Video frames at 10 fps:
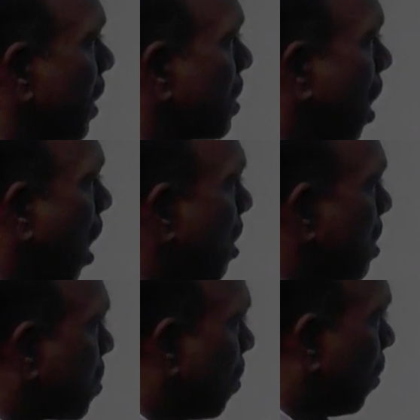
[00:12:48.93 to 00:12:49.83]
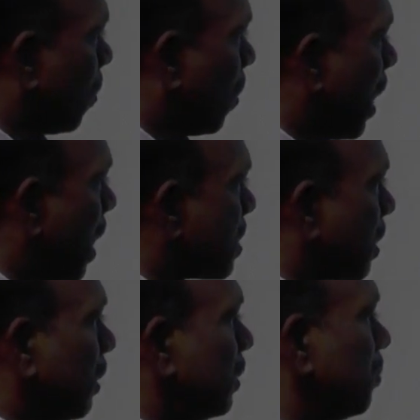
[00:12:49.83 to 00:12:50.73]
is also known as
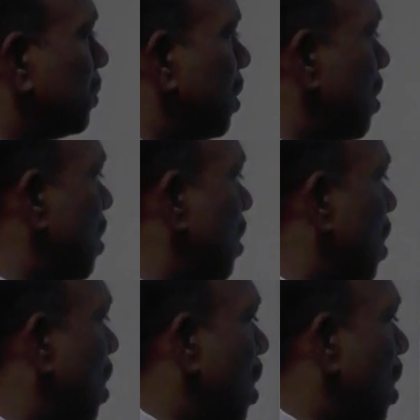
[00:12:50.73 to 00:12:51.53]
consumption